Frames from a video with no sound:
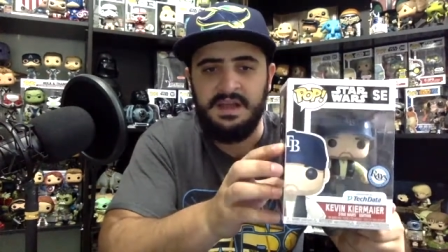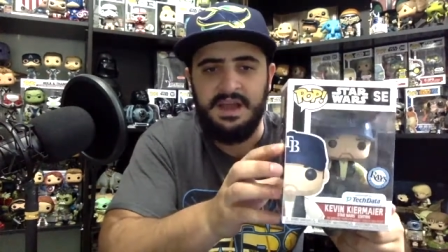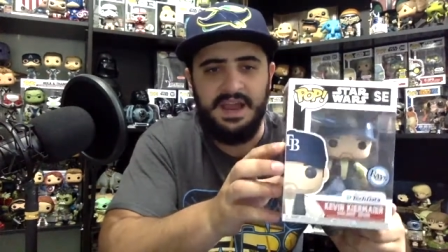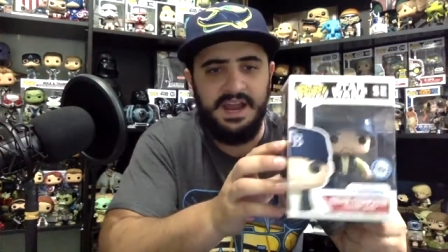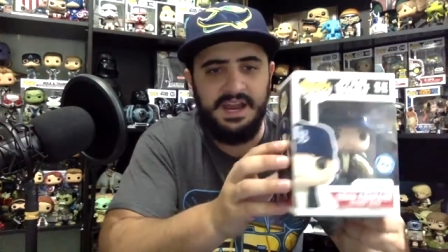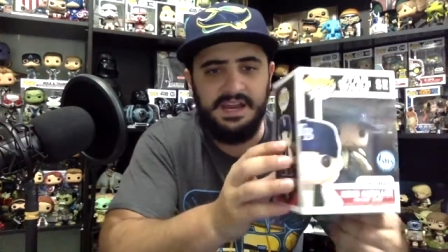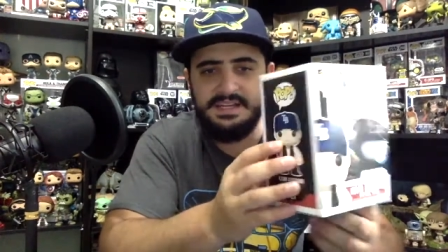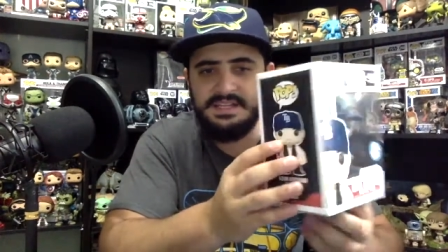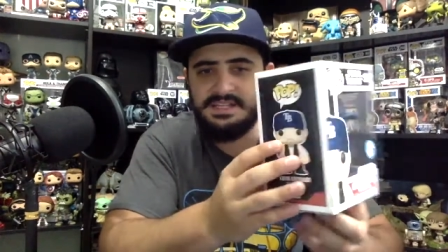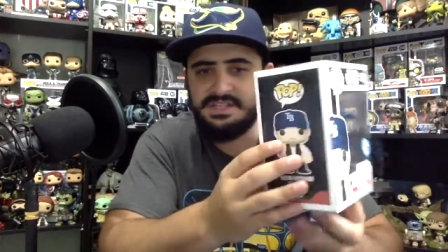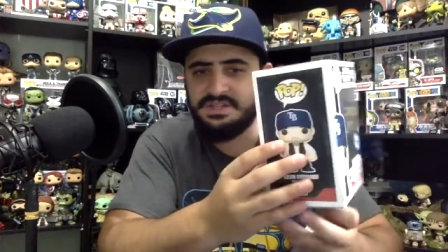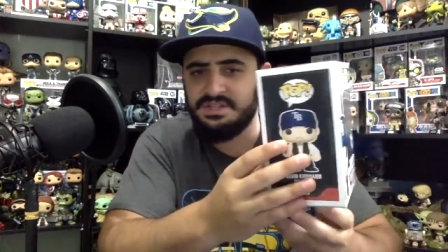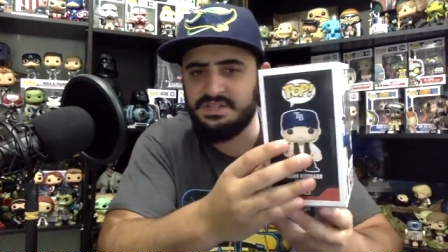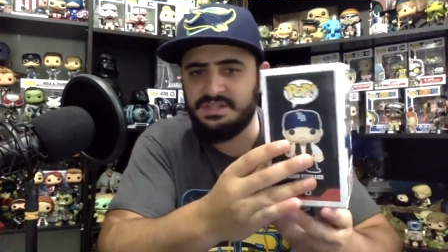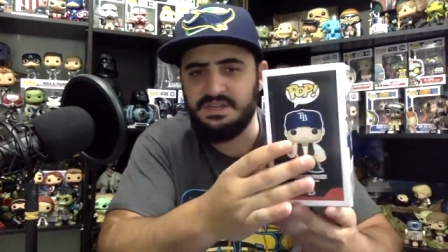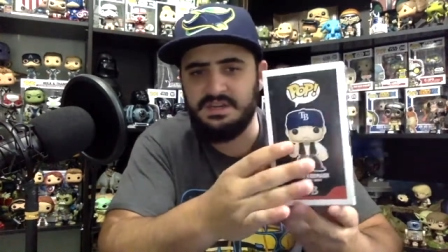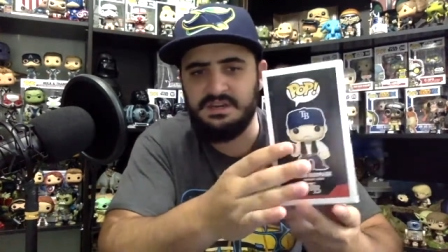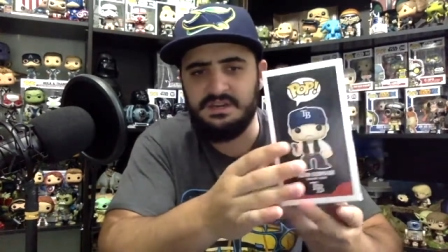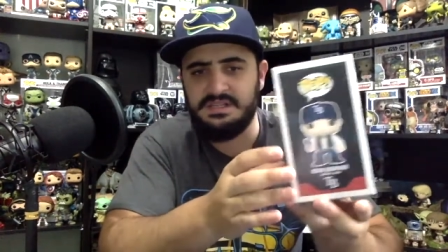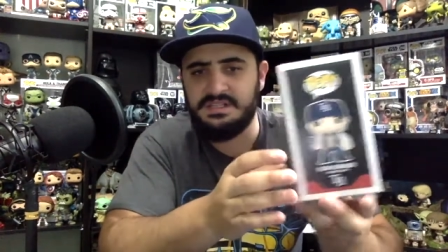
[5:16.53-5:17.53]
and it's
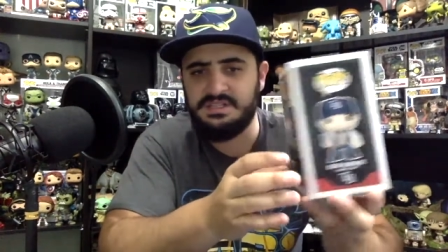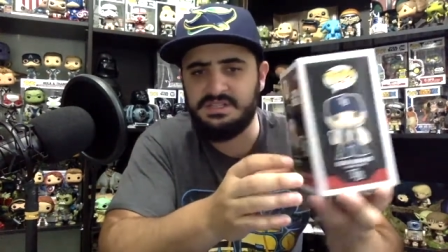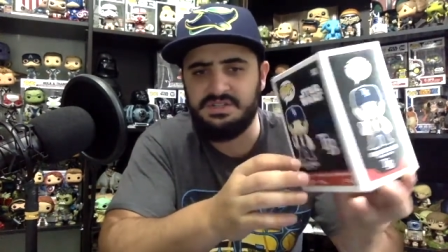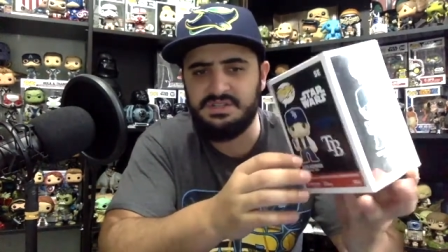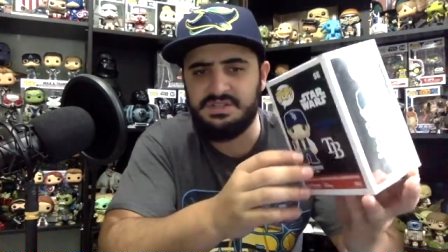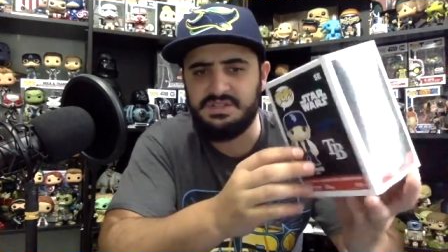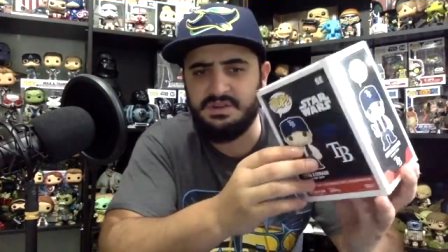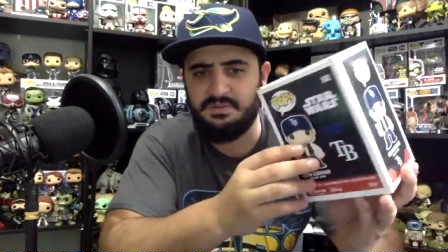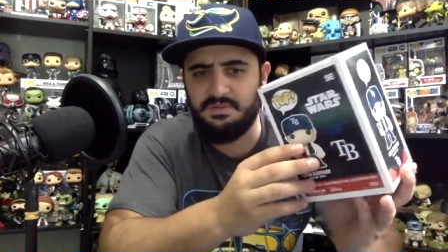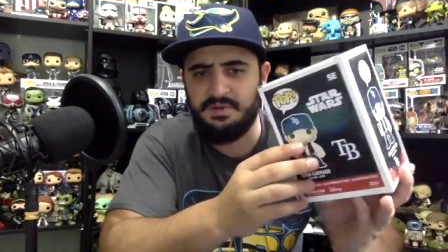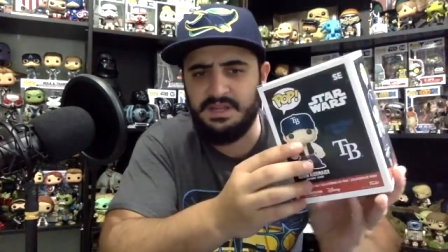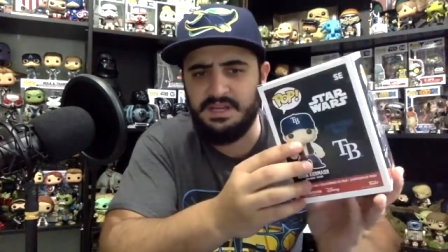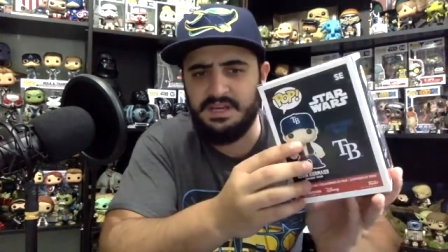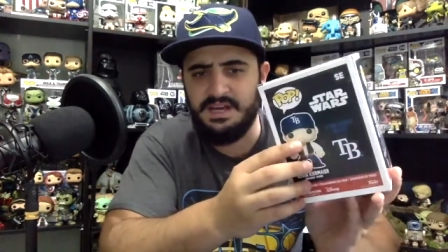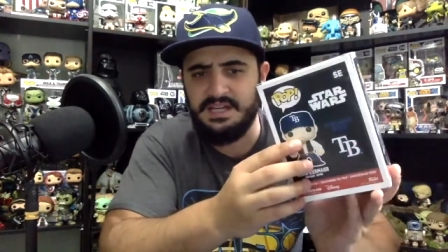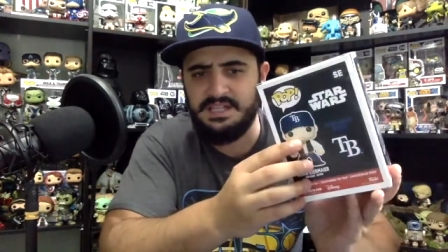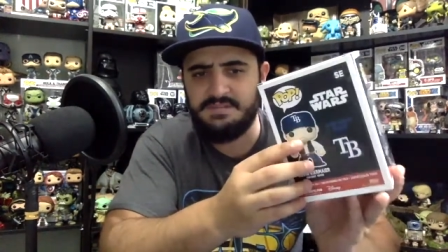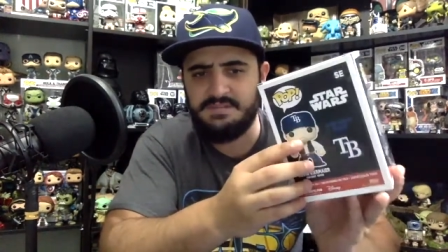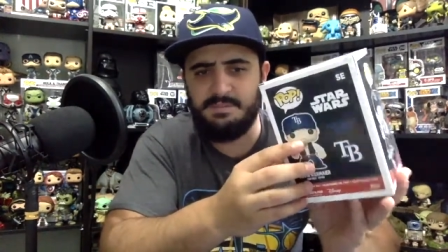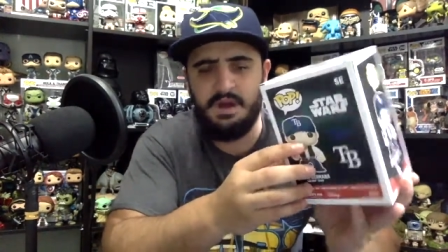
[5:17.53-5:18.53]
just a it's just a really
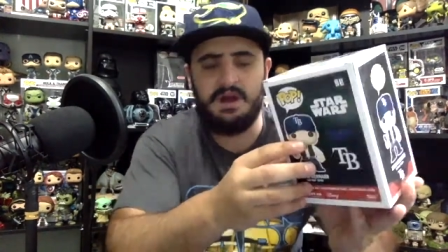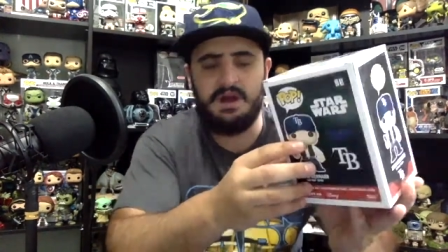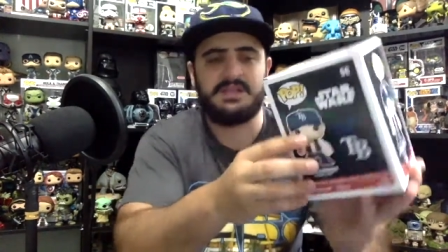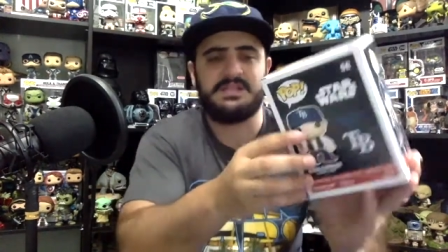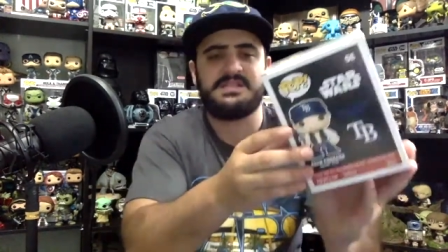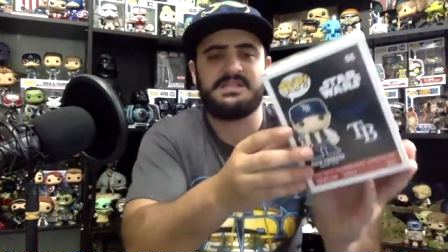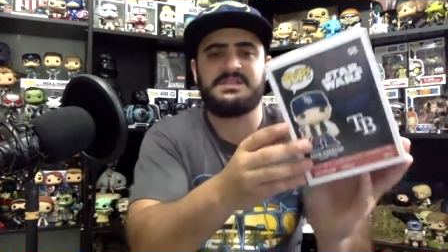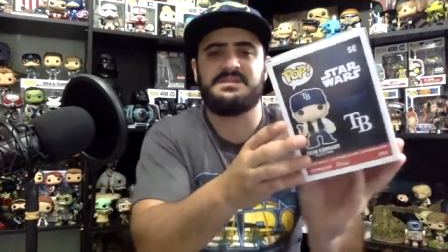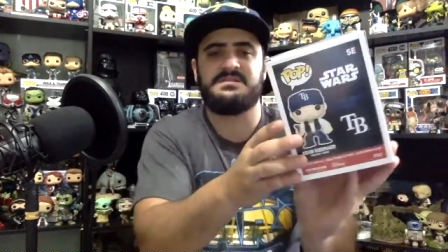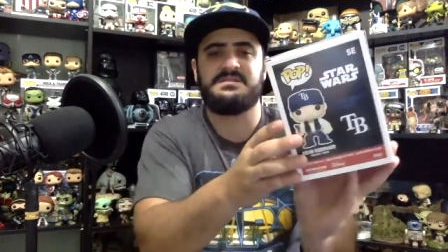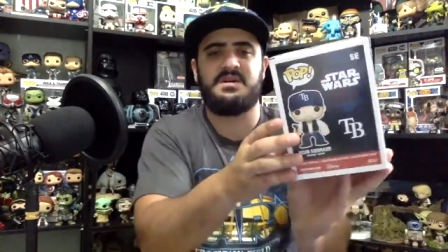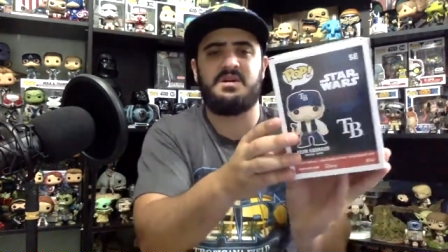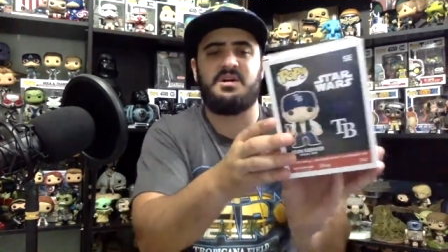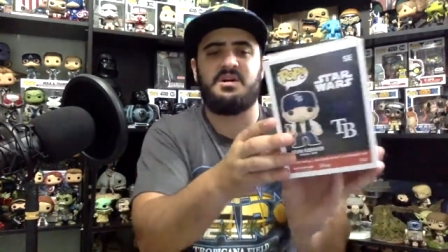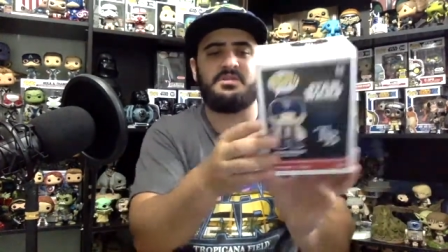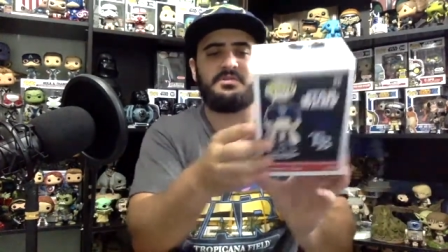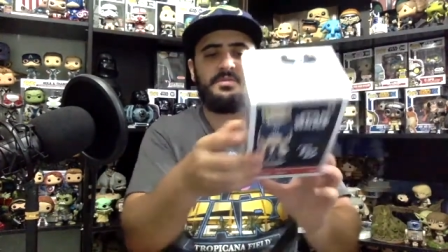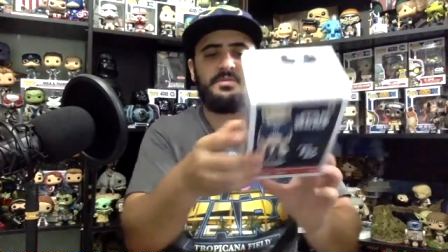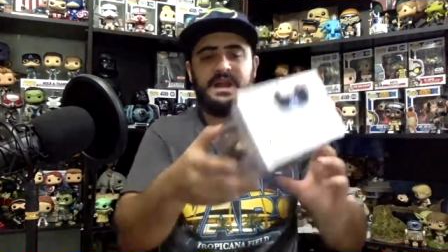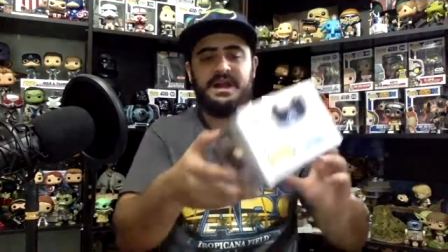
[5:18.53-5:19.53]
nice box
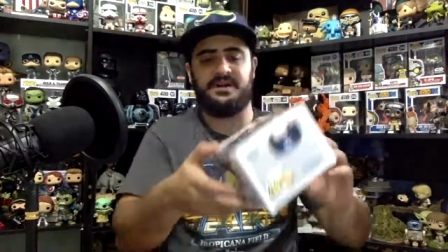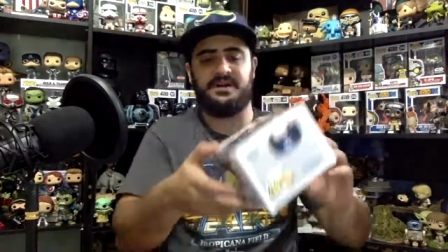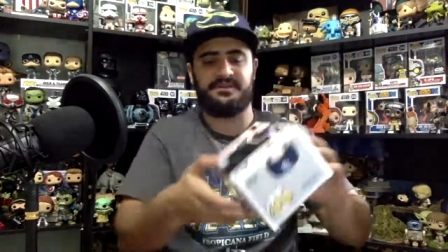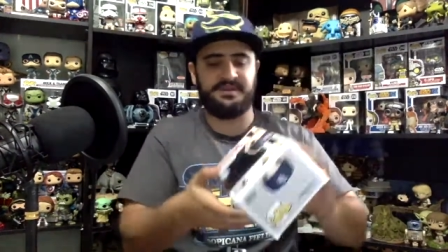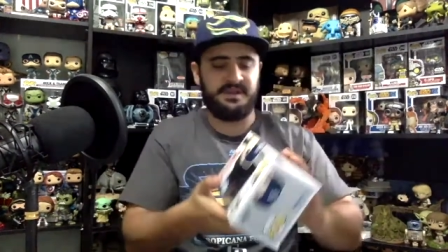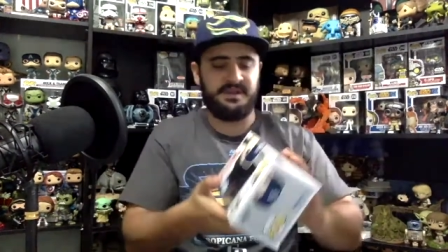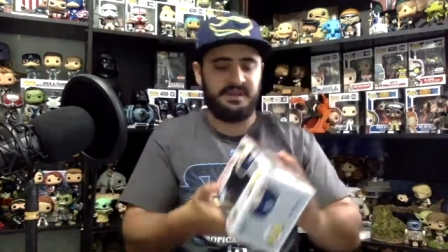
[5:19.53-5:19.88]
all around